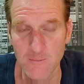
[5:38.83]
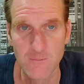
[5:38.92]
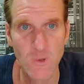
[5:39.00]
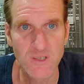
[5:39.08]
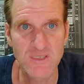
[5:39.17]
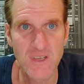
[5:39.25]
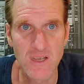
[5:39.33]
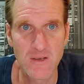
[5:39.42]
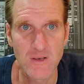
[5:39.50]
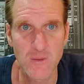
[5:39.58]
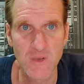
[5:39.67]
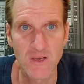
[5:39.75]
What say
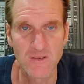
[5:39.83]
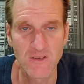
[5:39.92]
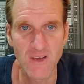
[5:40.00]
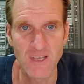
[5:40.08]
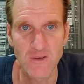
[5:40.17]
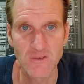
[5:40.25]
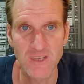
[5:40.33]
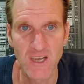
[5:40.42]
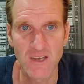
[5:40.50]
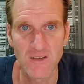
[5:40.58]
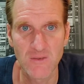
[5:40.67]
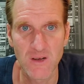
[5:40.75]
you, Camille? Do you like those
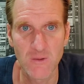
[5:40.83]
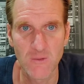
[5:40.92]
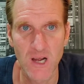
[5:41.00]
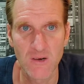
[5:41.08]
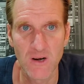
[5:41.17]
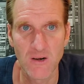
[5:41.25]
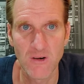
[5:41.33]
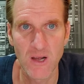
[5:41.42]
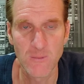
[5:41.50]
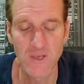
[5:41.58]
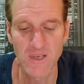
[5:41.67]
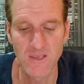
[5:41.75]
kind of
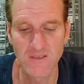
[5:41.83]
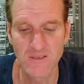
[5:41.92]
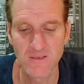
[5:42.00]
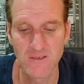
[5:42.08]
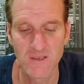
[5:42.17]
rah-rah-rah meetings?